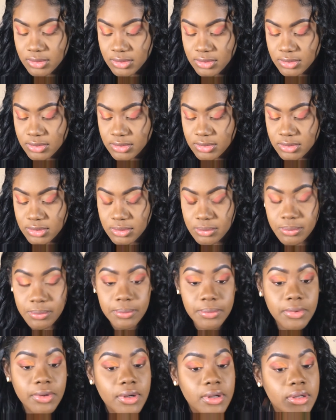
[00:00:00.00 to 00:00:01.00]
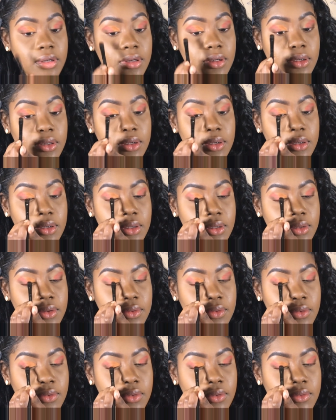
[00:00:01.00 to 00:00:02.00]
She brought
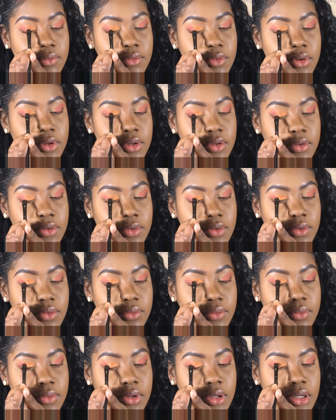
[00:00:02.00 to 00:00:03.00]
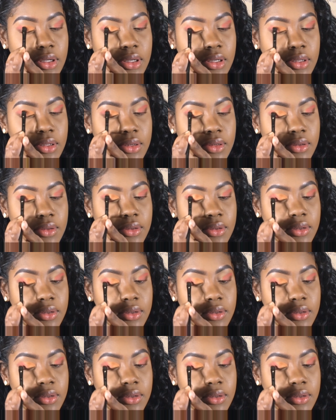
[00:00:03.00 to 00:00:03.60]
this over into the red